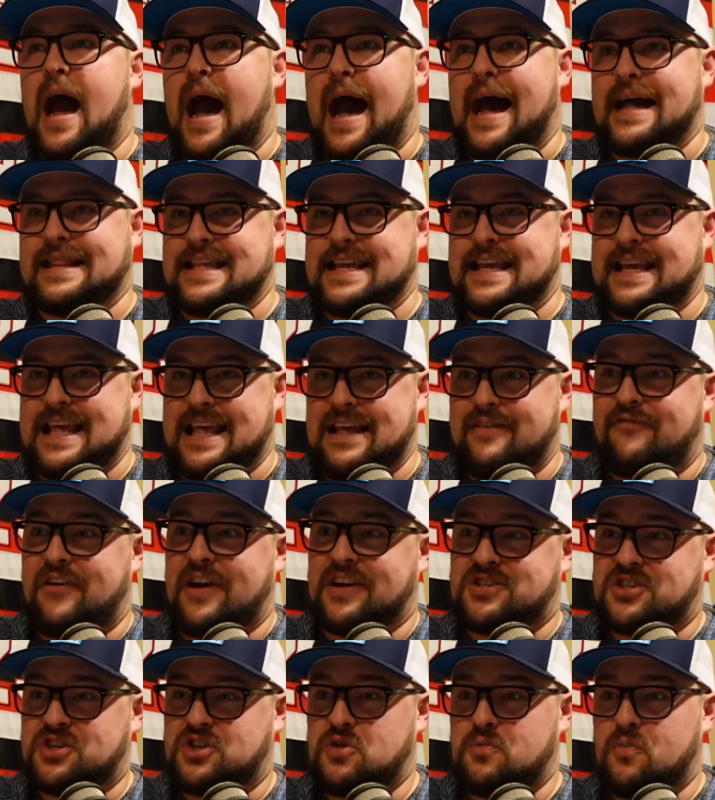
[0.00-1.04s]
I think he
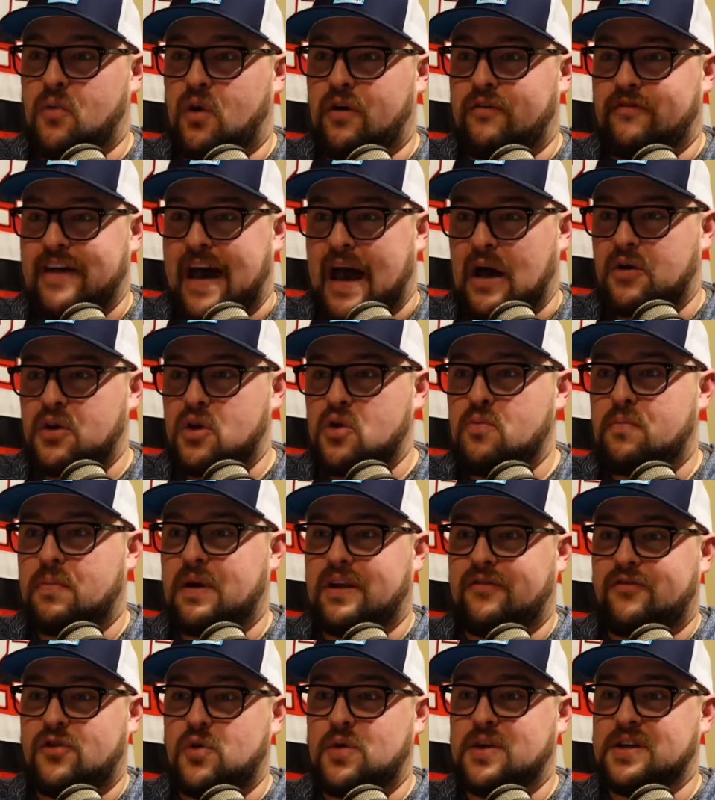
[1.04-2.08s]
fetches you more value, but
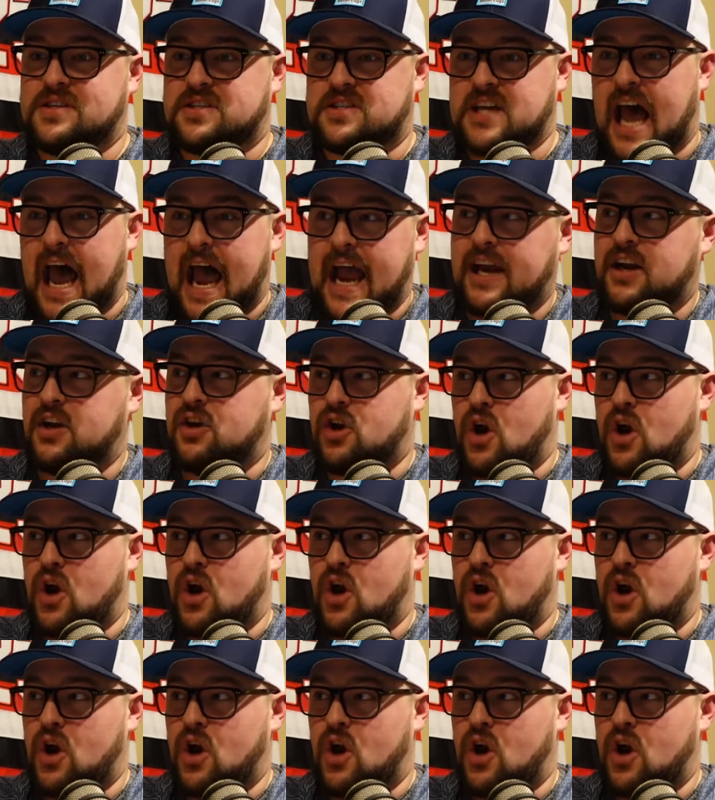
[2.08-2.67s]
if you decide,